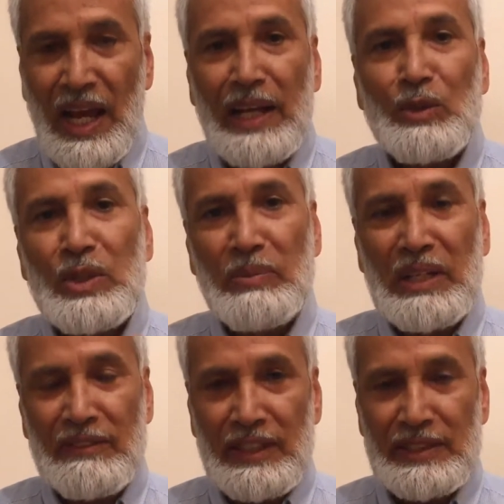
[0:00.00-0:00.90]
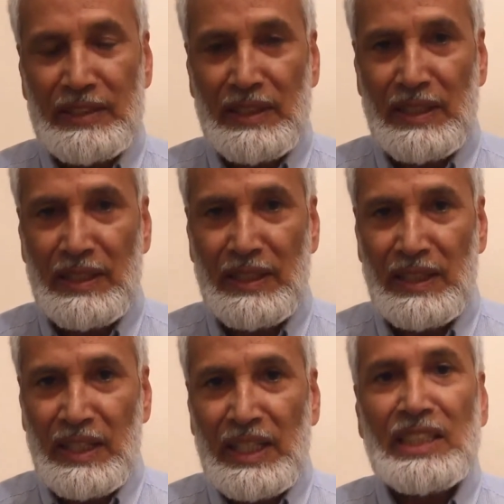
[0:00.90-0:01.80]
and good believers
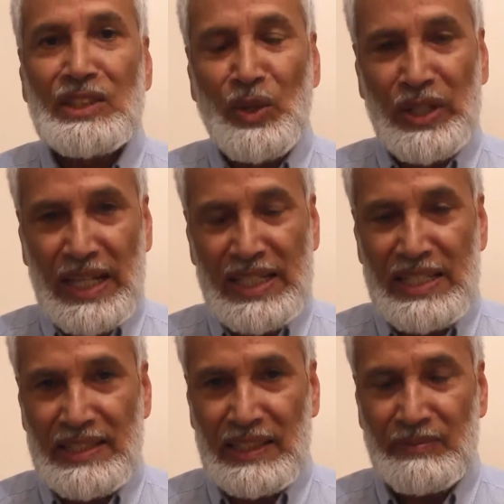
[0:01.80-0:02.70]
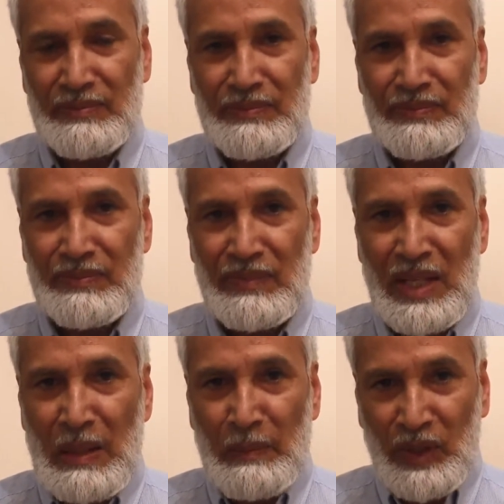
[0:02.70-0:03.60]
is not that easy,
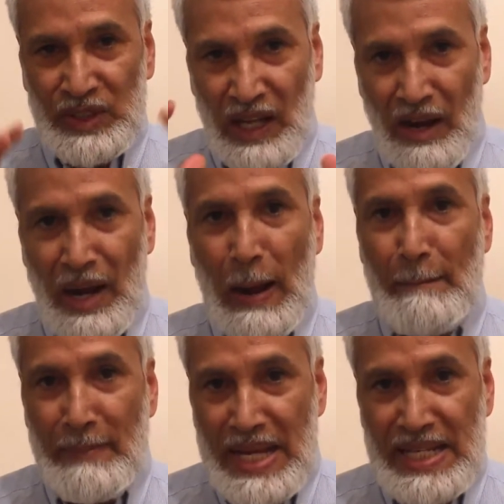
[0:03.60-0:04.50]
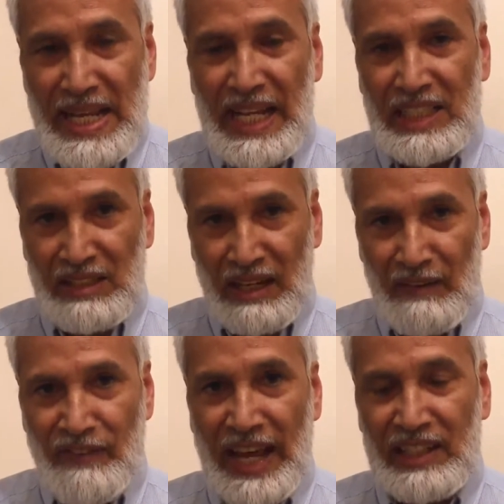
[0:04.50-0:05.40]
because there are many external
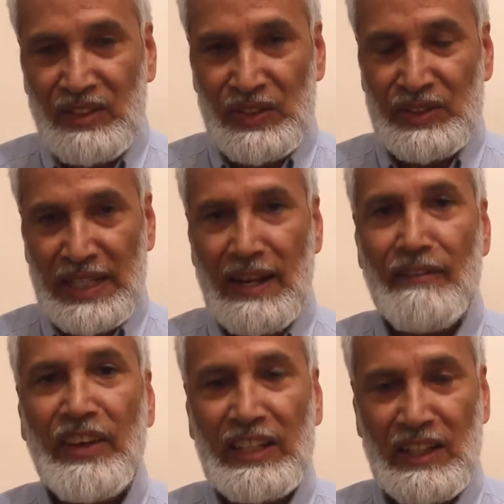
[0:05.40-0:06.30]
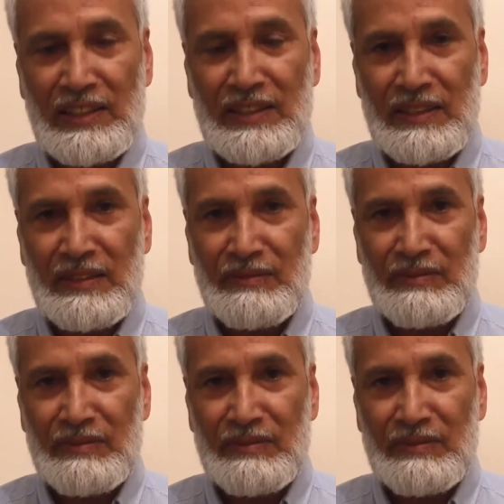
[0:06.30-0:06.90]
factors that affect us.